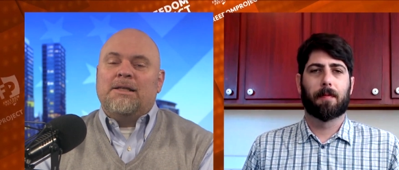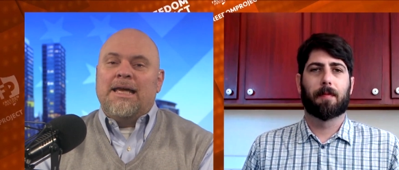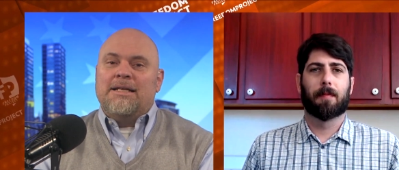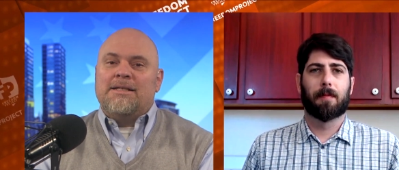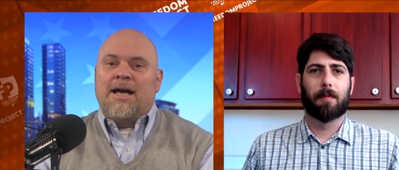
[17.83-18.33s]
Speaker 1: the
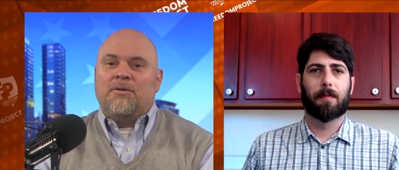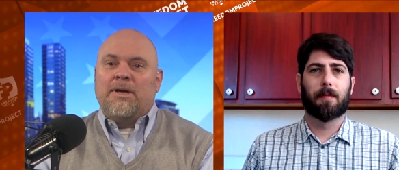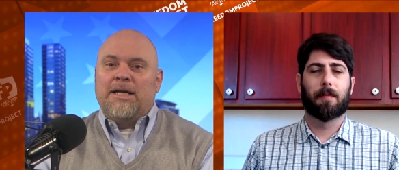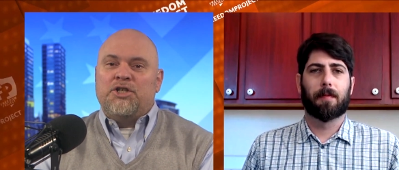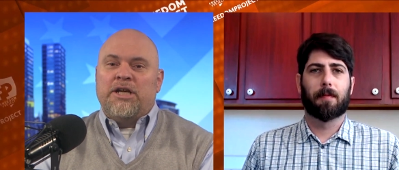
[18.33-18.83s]
latest
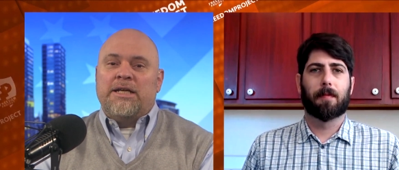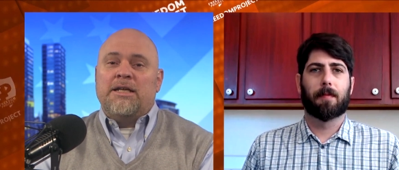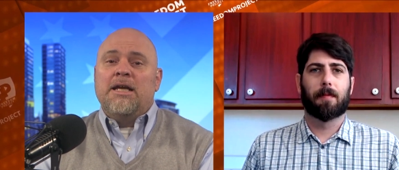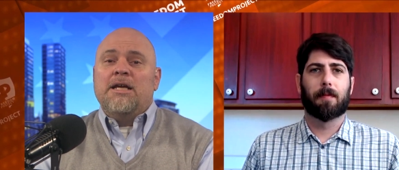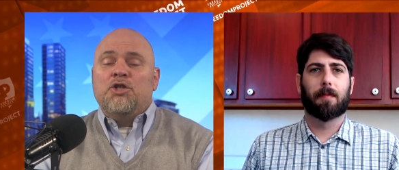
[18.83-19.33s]
outrage
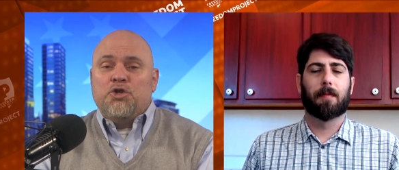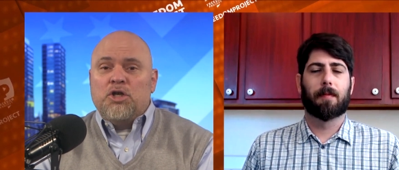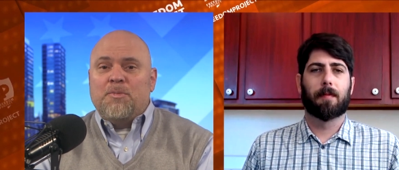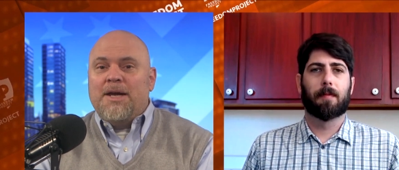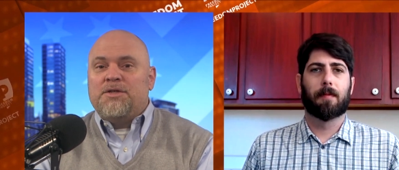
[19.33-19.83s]
in
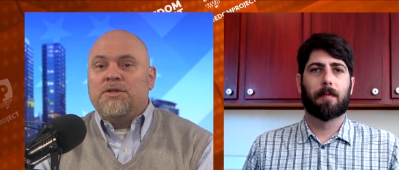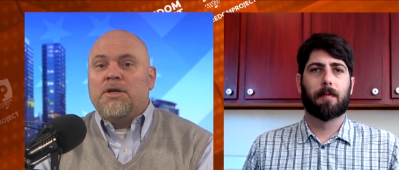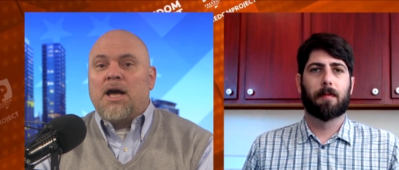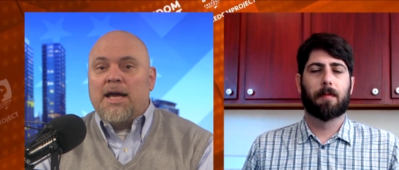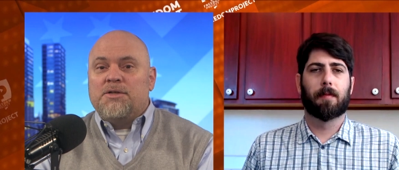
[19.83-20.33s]
George Mason
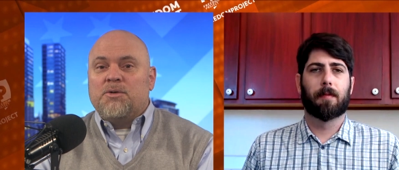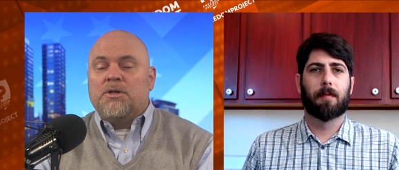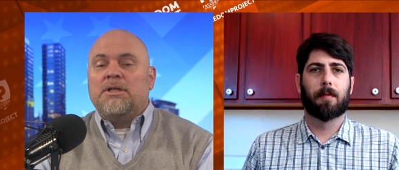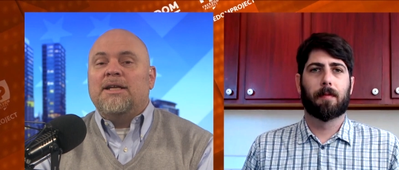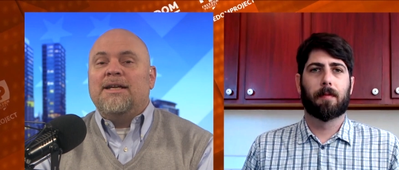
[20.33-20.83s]
High
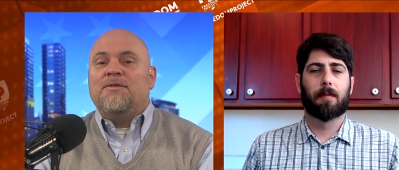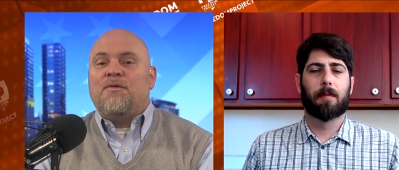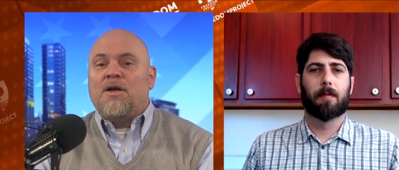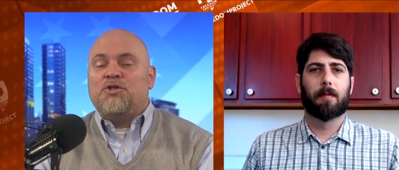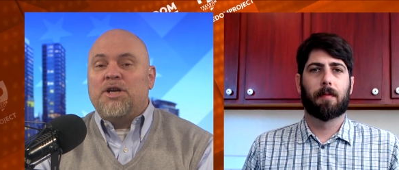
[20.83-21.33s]
School in
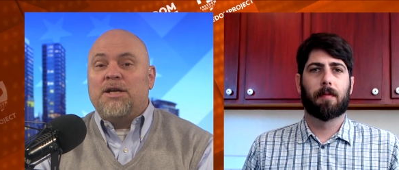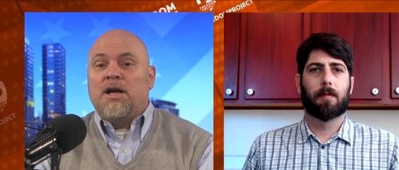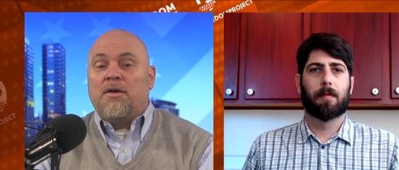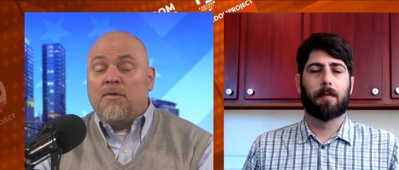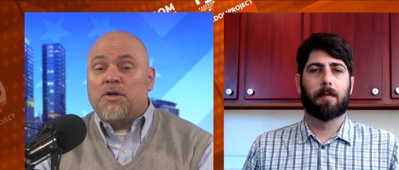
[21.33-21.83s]
Falls, Ch-
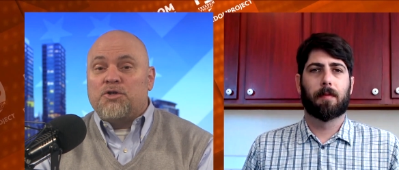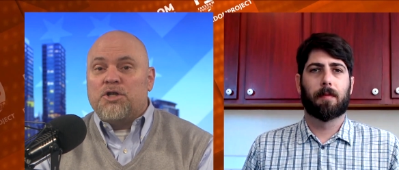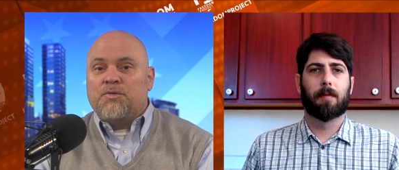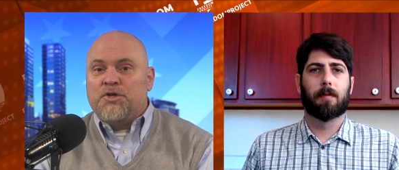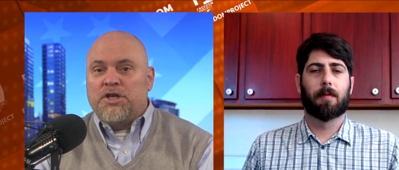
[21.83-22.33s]
uh, Falls
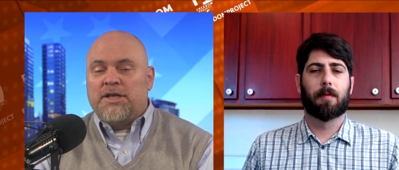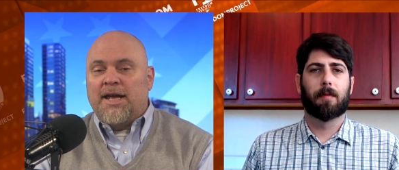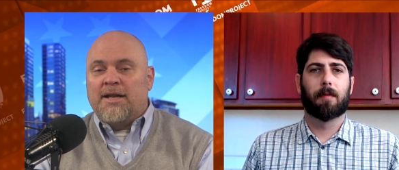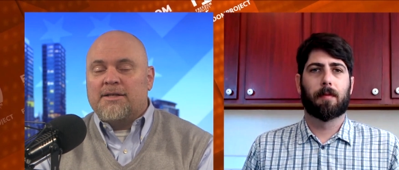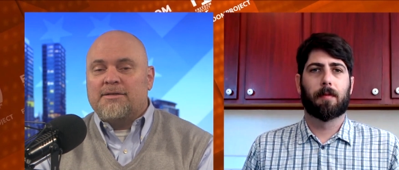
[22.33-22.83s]
Church, Virginia,
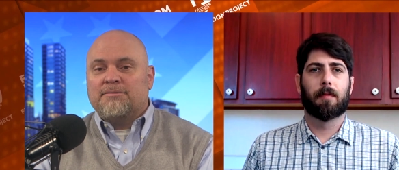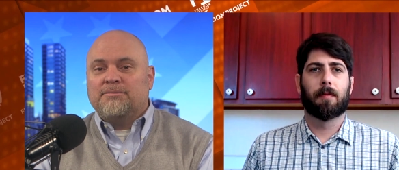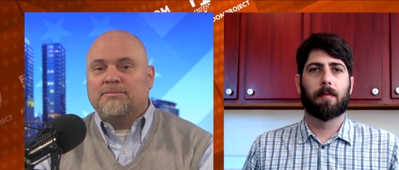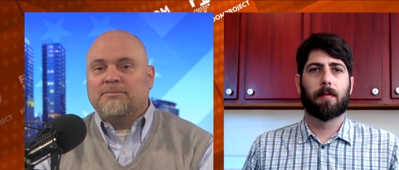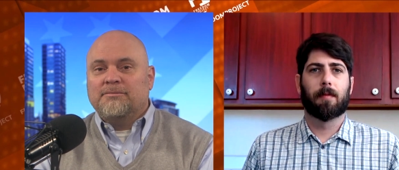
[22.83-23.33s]
Alex.
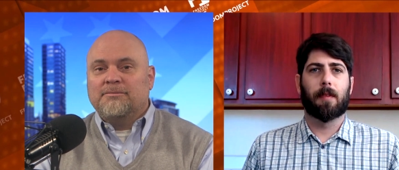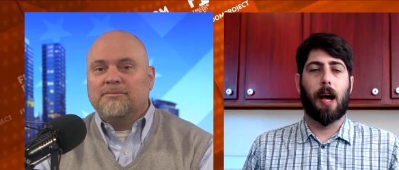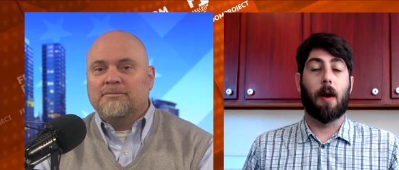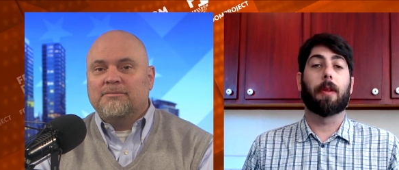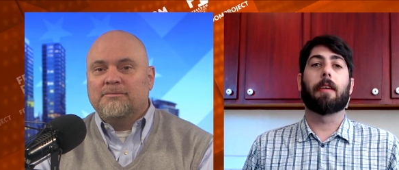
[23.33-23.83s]

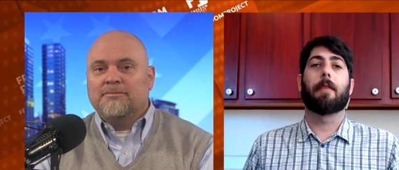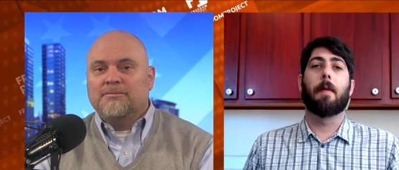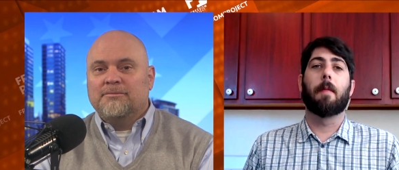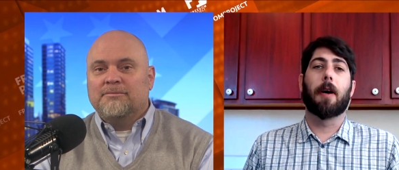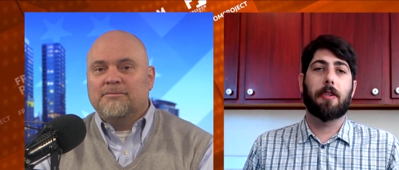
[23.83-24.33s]
Speaker 2: Uh, well, thanks
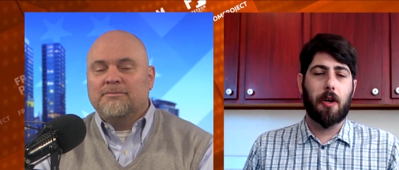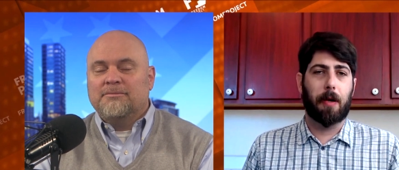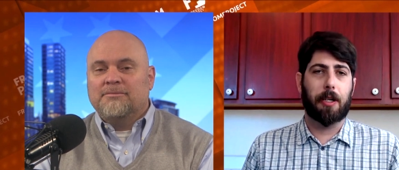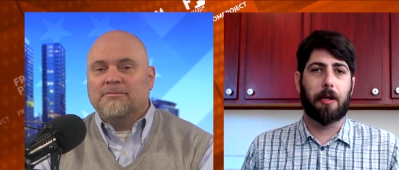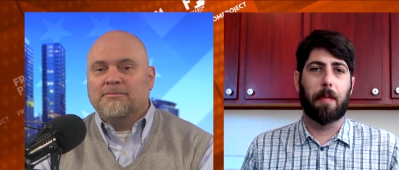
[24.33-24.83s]
very much,
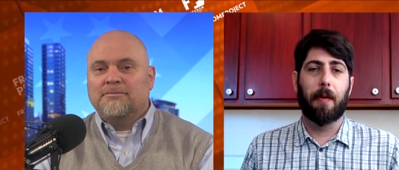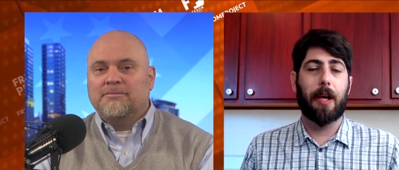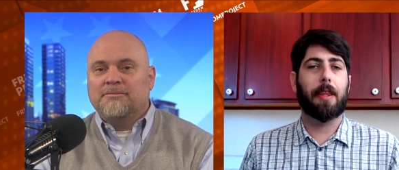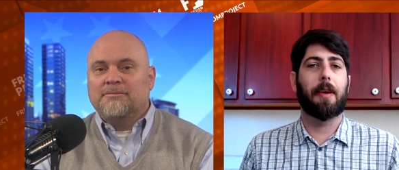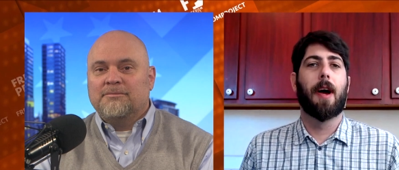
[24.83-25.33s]
Duke. Pleasure to
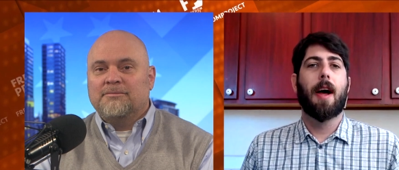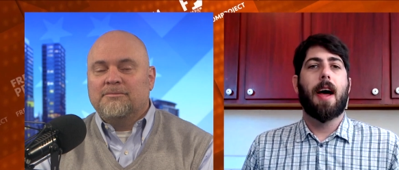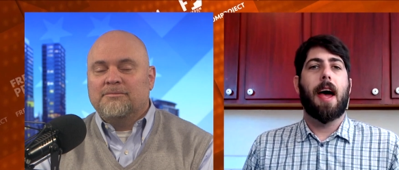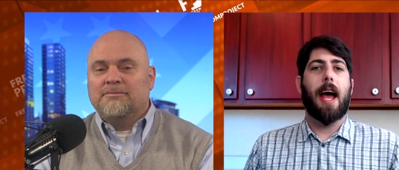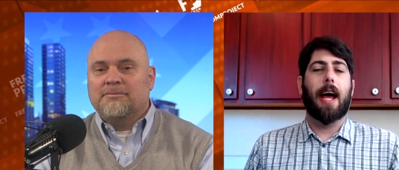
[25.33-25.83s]
be with you.
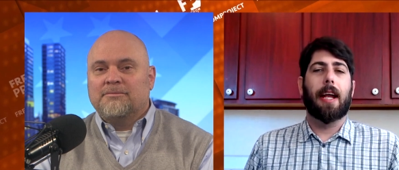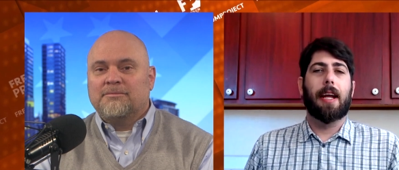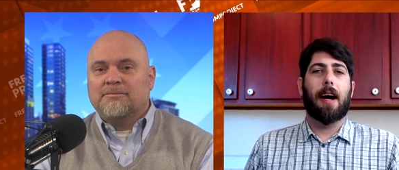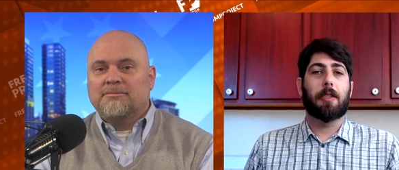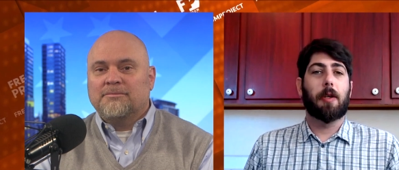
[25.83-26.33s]

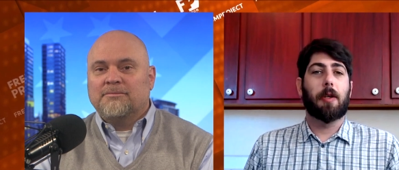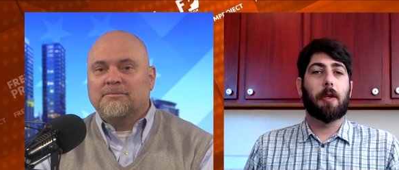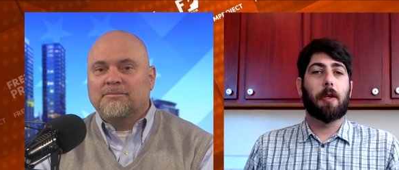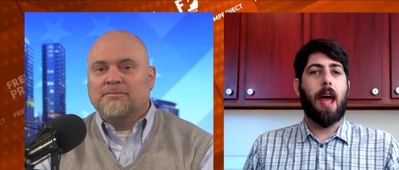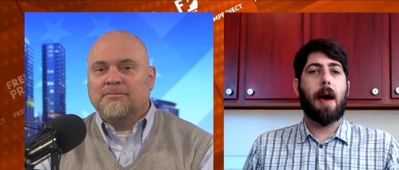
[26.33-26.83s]
And uh, so,
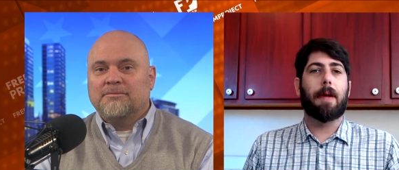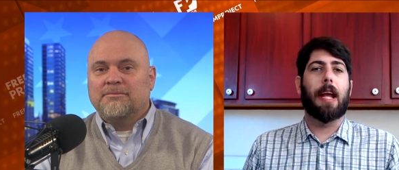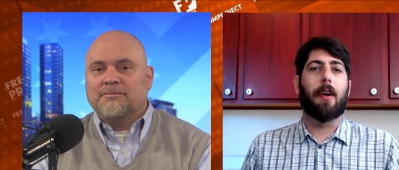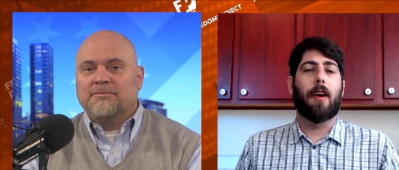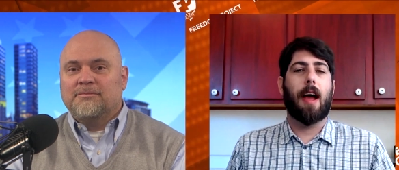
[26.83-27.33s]
what
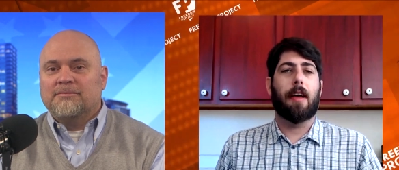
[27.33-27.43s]
happened here,